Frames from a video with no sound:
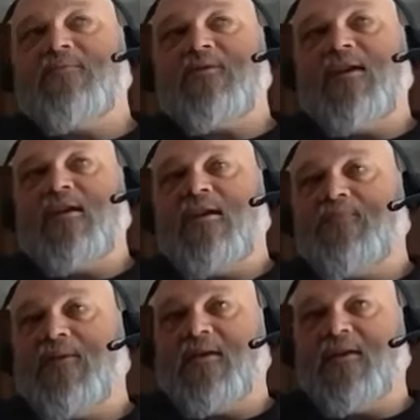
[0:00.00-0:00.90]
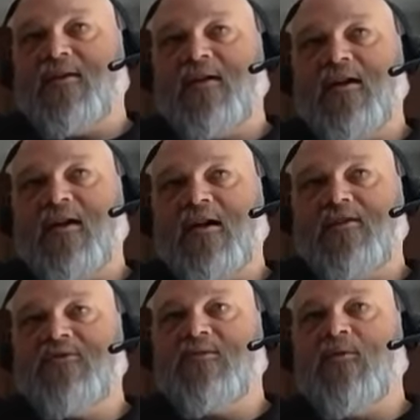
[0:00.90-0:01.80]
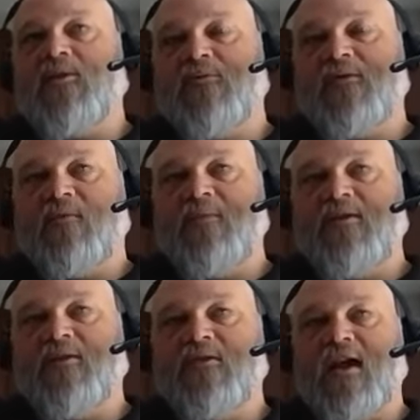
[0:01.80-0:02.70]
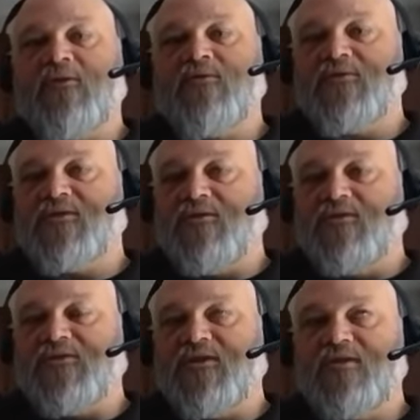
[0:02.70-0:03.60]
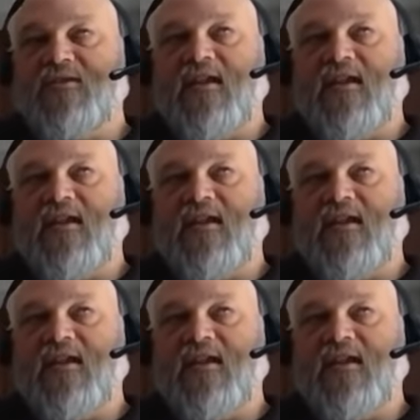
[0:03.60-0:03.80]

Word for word: so I ended up, uh, I, I do some work with a company called Outdoor Solutions,